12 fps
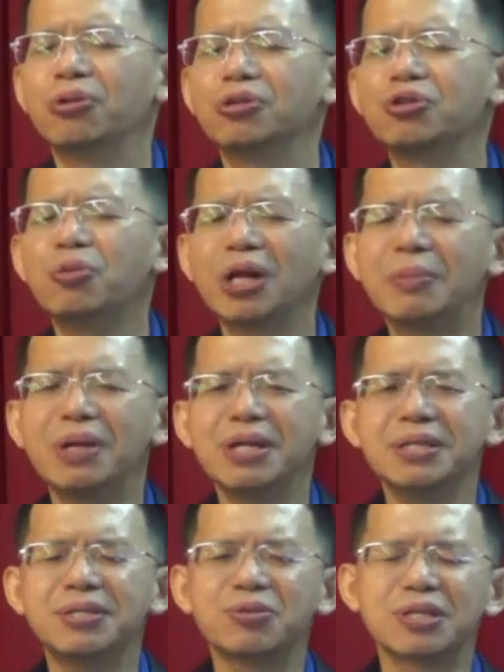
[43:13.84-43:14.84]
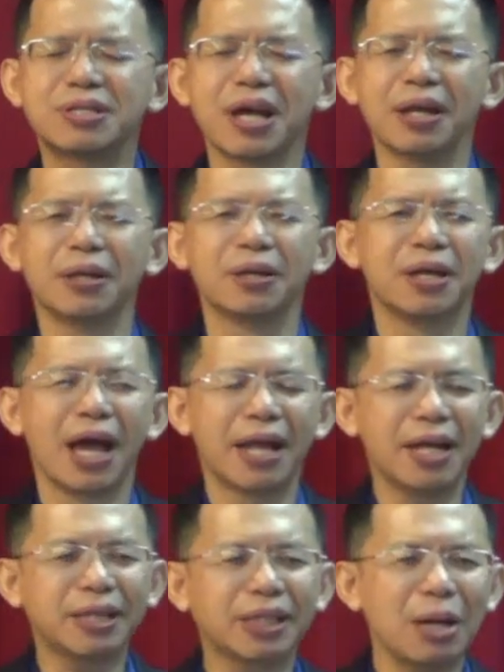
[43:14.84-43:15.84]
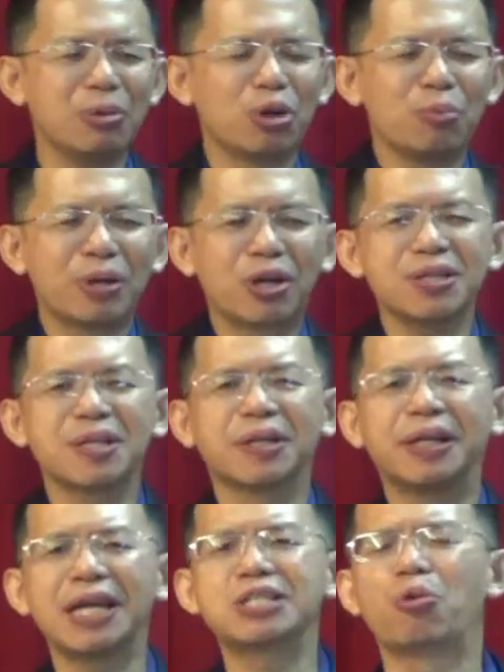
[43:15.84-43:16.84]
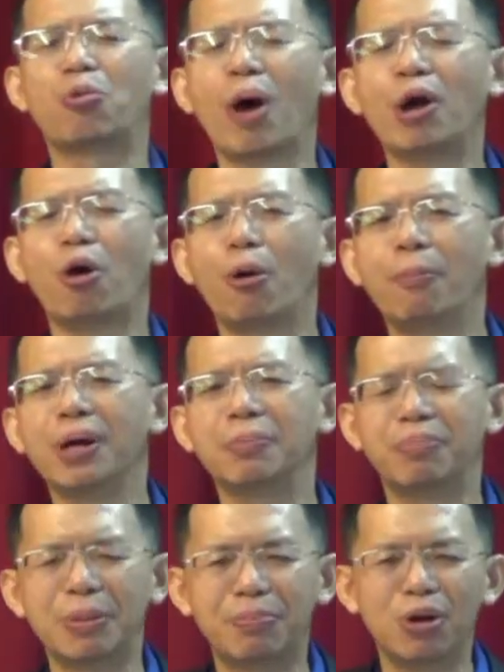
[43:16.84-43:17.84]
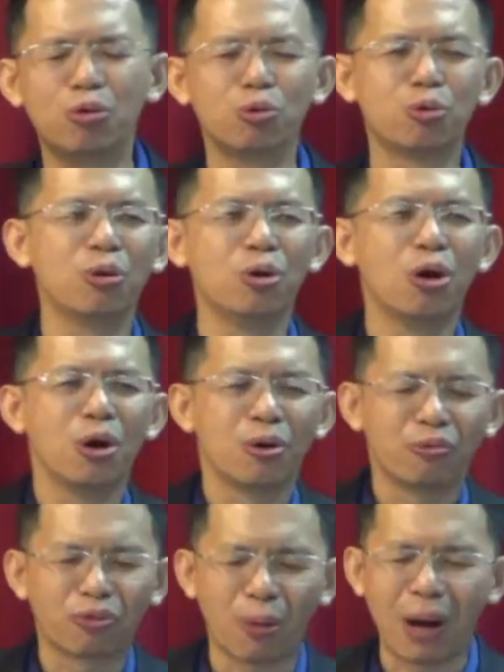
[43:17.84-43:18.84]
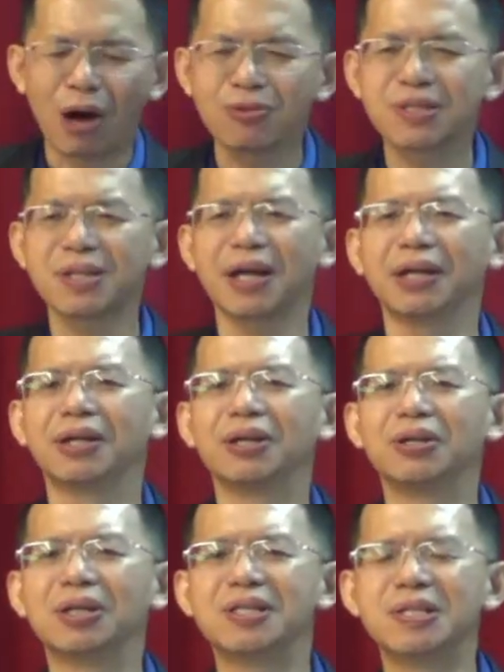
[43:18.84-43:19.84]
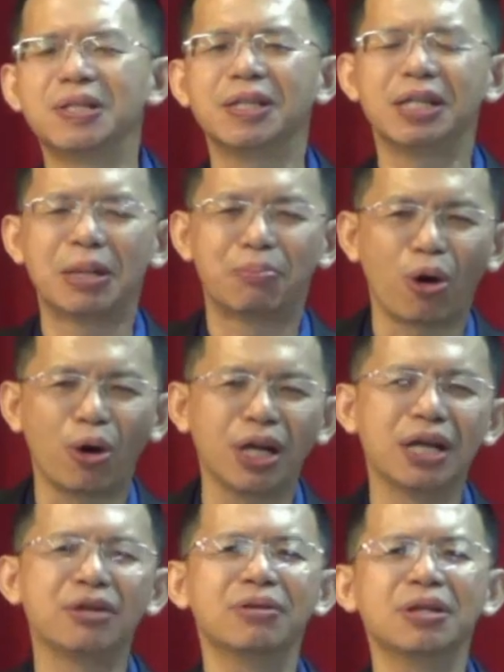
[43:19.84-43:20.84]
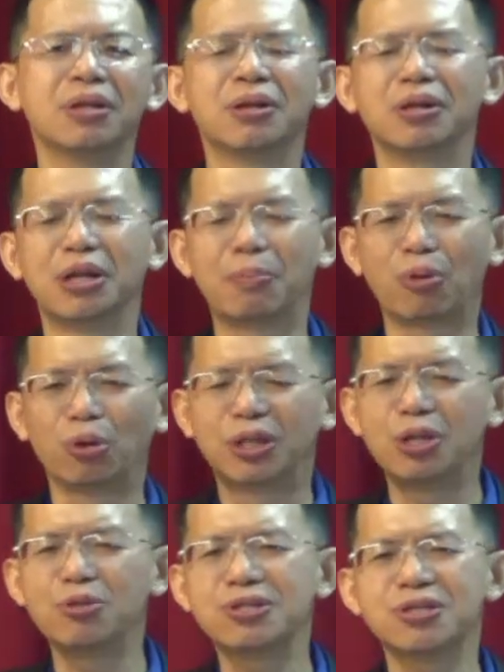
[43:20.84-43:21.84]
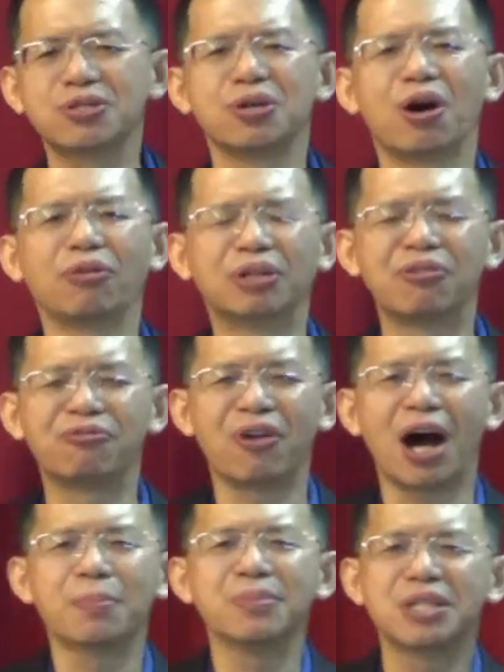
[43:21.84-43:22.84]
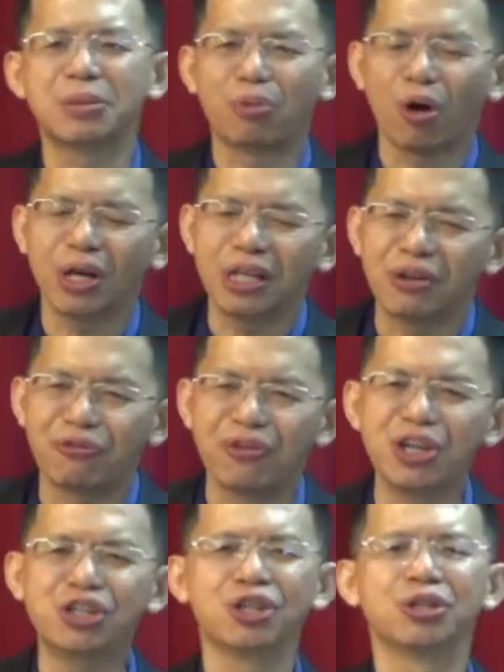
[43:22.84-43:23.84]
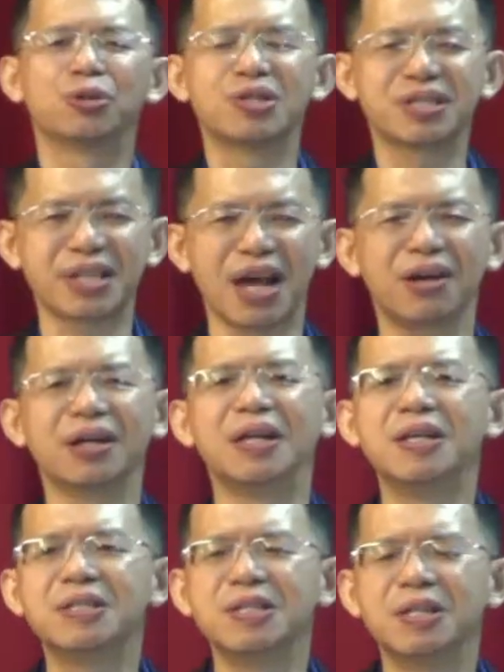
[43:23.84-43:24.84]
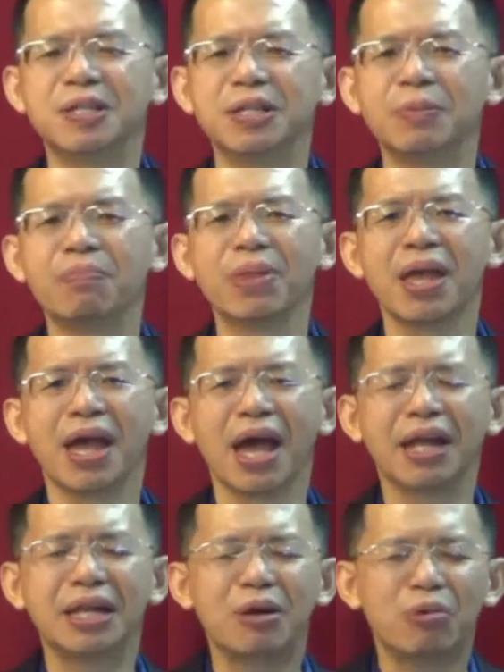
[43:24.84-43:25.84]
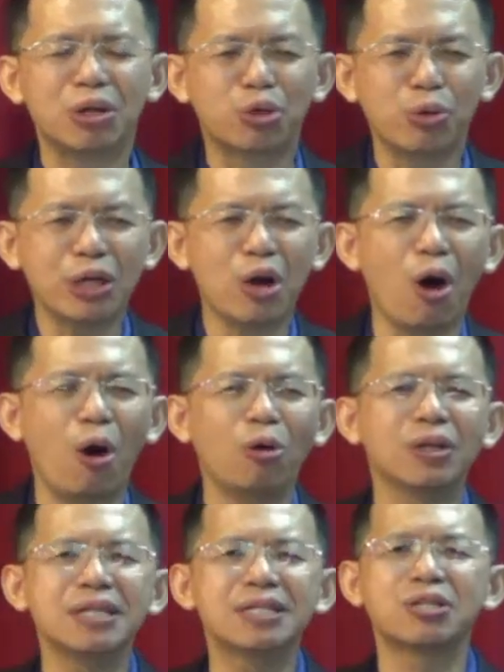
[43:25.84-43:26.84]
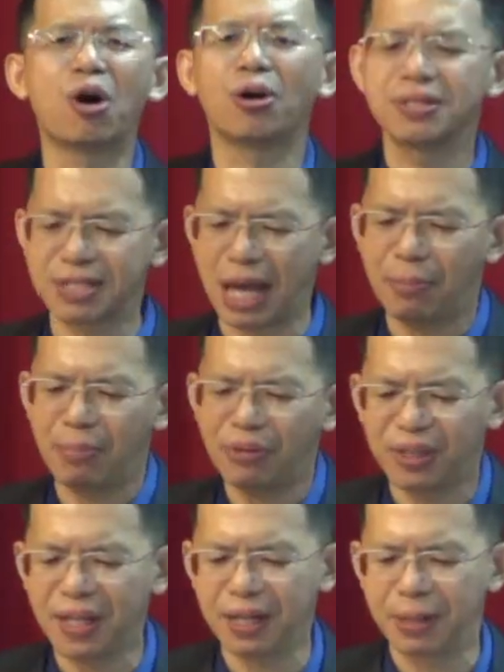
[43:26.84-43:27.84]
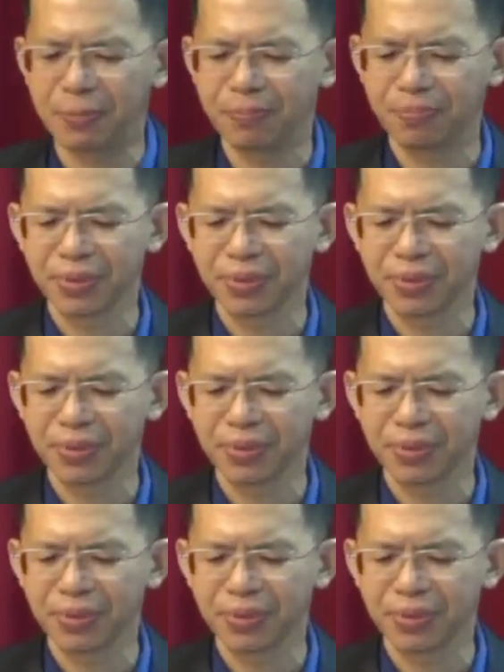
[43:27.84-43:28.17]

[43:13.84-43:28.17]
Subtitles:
So what it means was that at that time, you know, because the gates were wide open, people who from outside the city, they brought in the produce of the farms, they brought in the fish to sell in the city. And they were doing all this on Sabbath day.